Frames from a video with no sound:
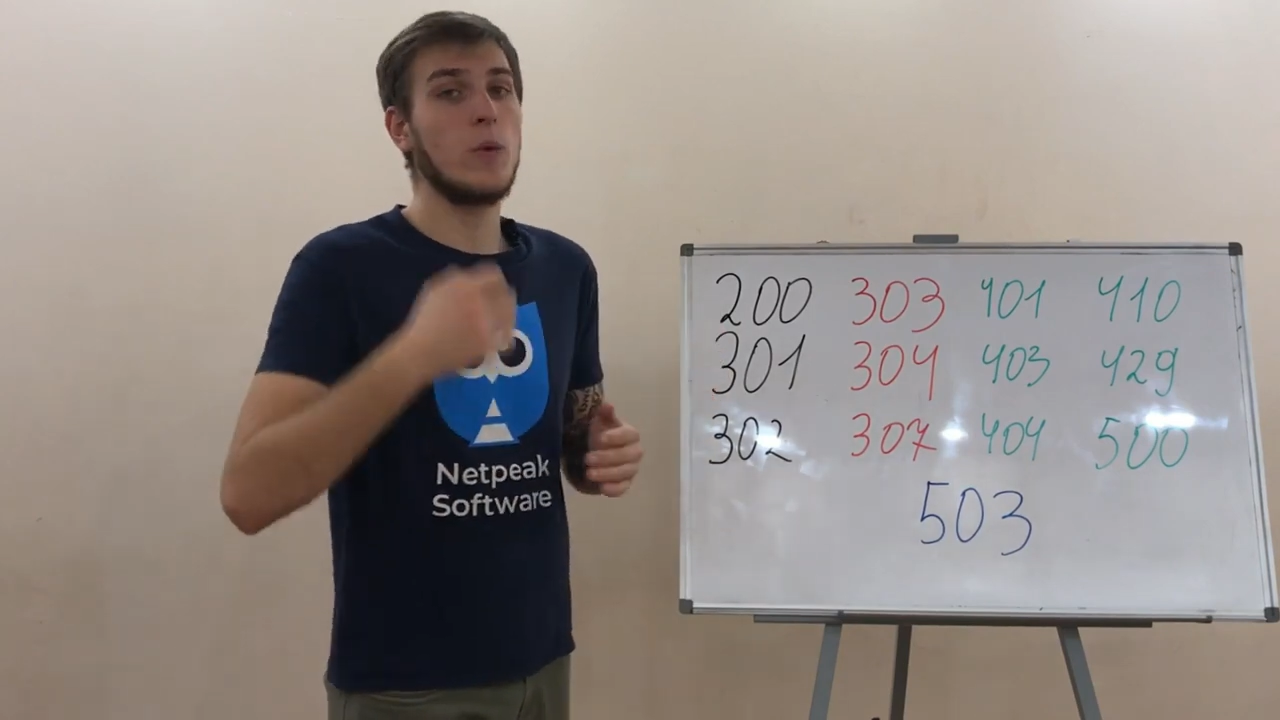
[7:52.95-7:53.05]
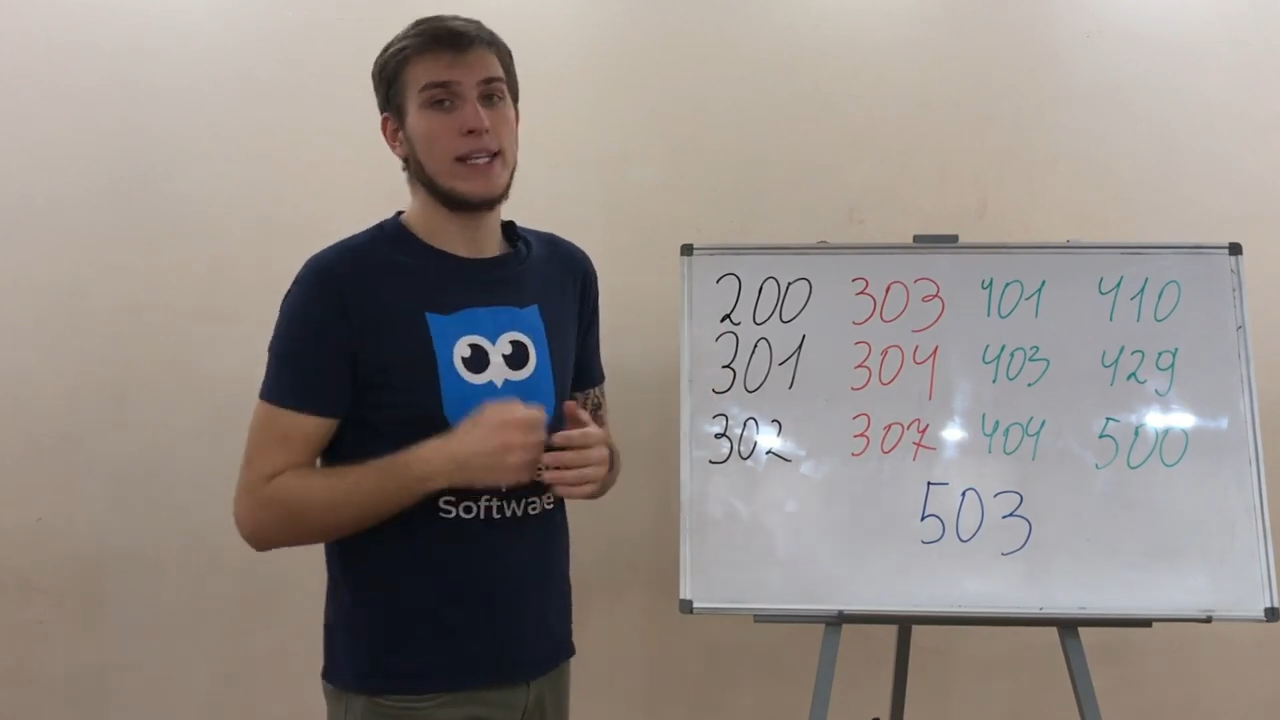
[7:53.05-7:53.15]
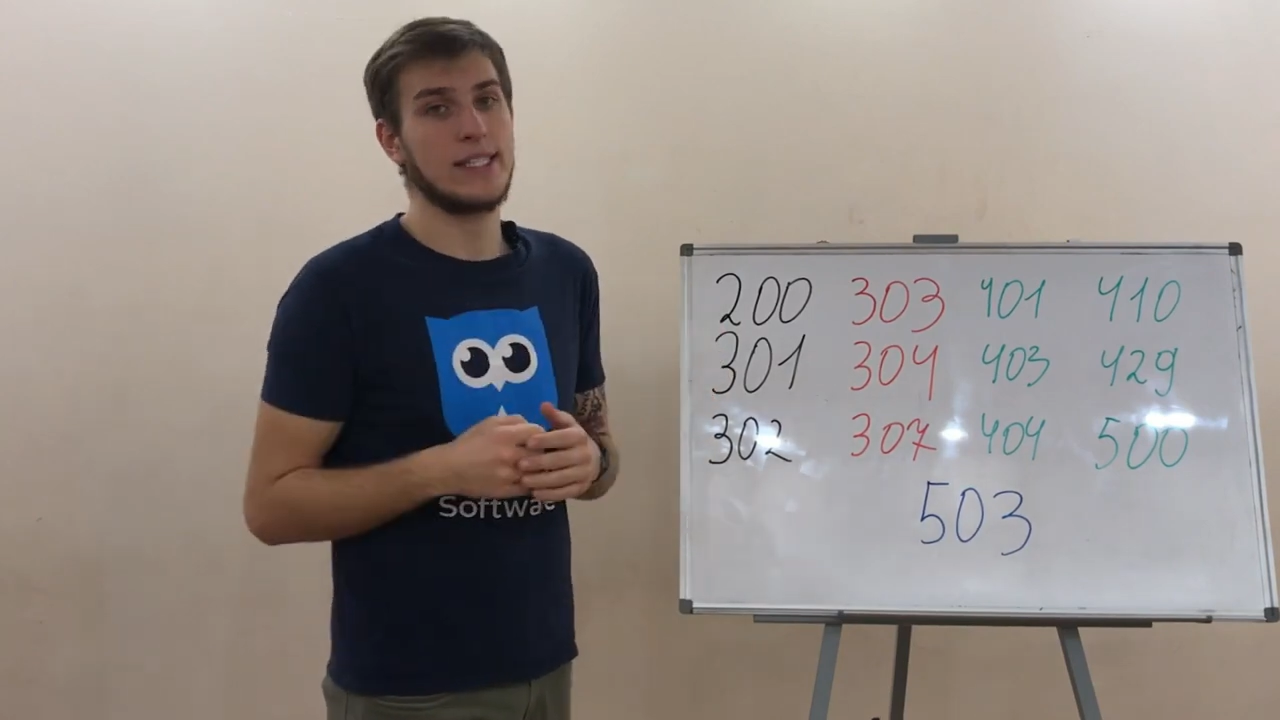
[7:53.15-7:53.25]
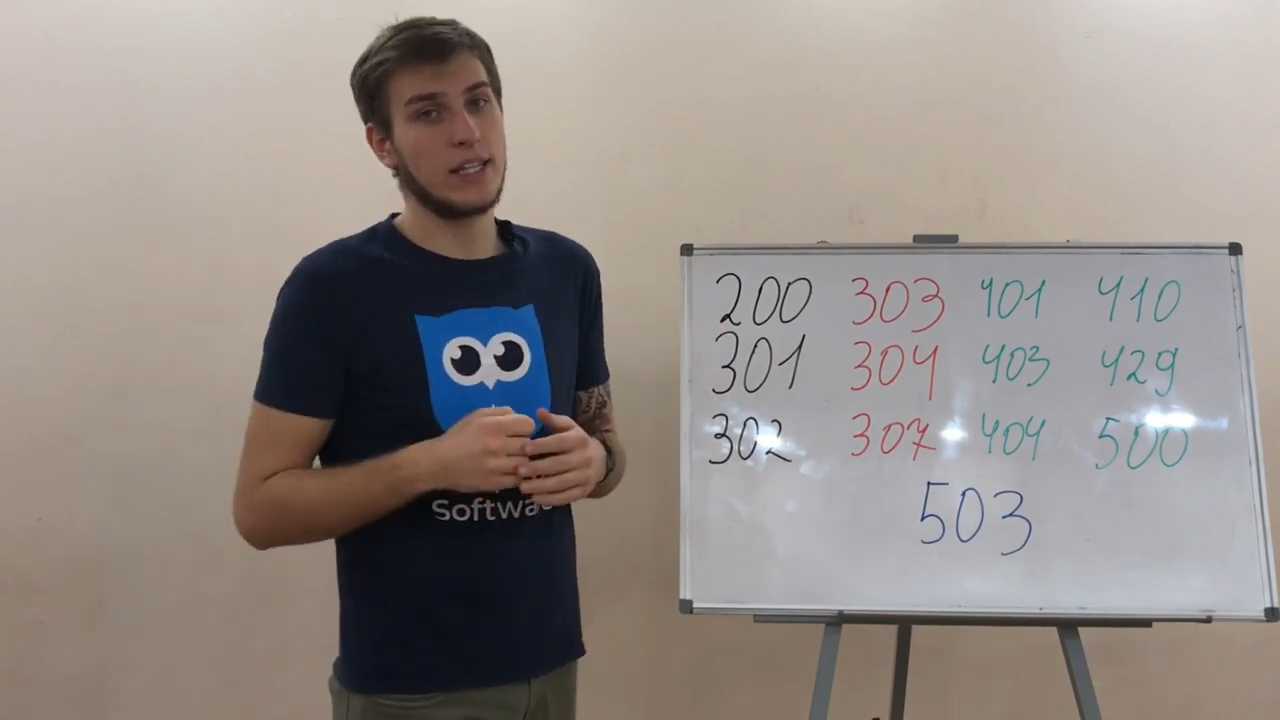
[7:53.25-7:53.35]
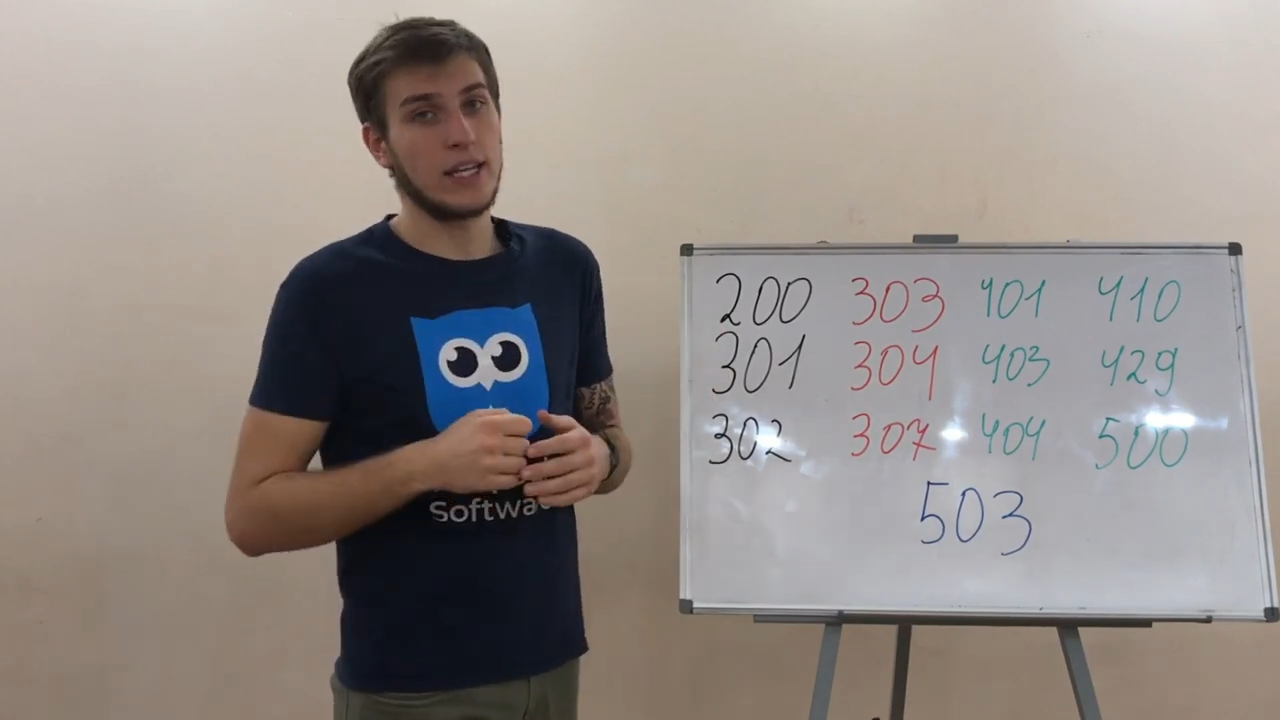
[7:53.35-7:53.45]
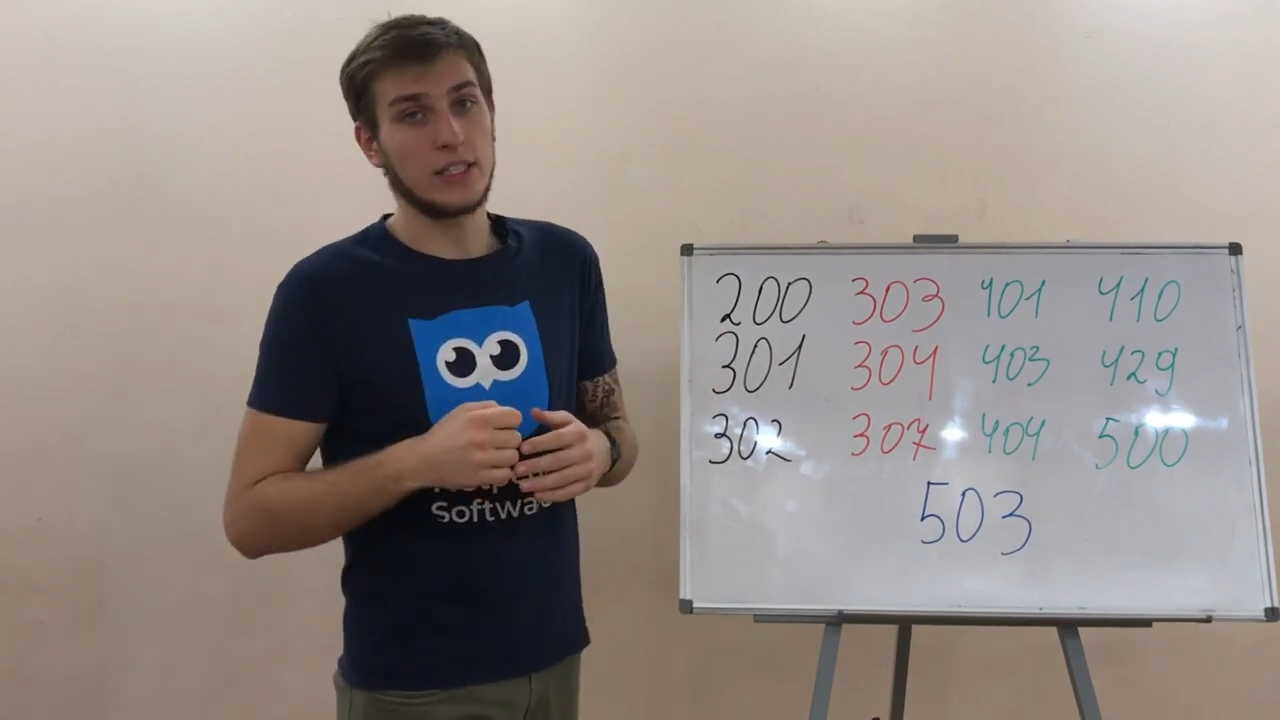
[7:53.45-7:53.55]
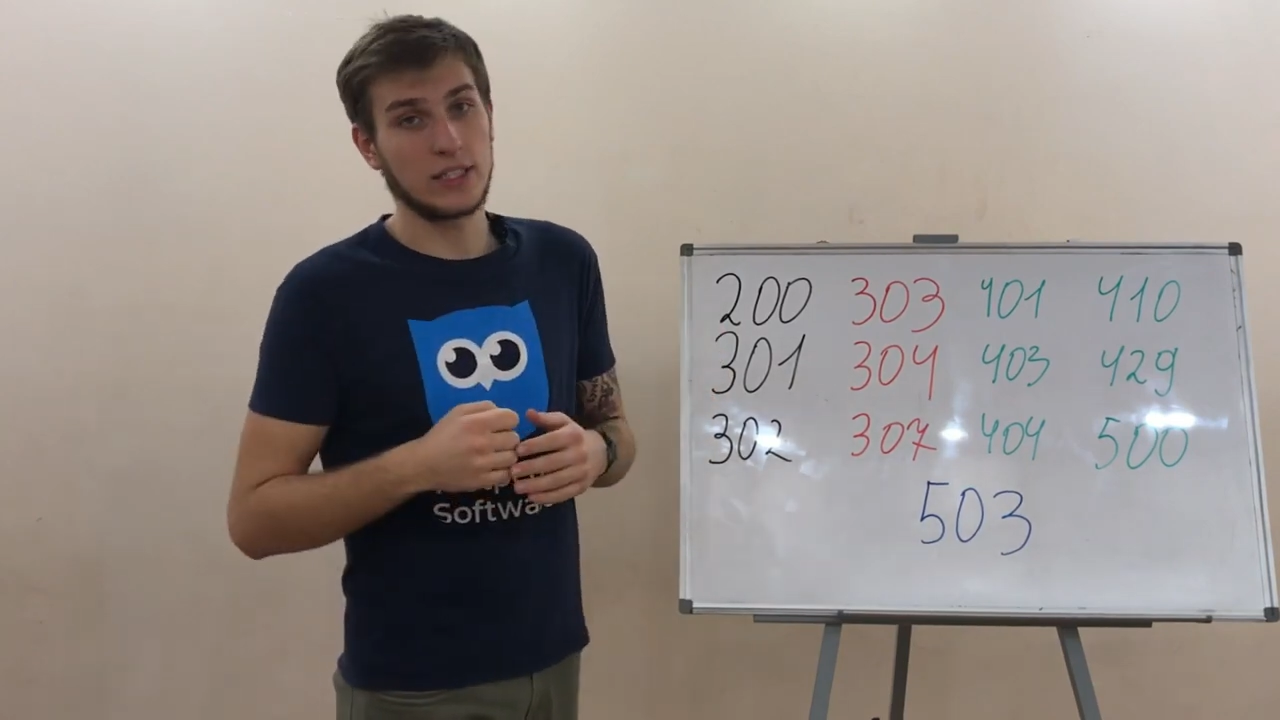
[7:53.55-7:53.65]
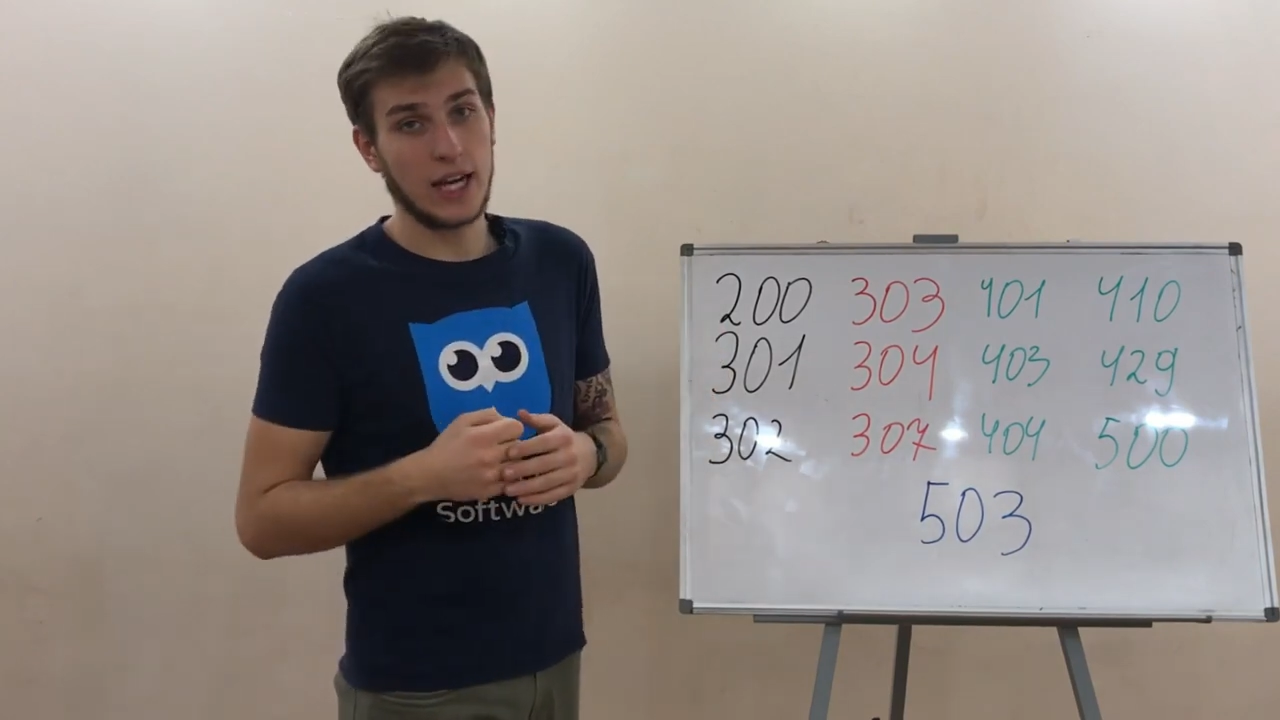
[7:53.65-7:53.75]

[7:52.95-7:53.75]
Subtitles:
waste their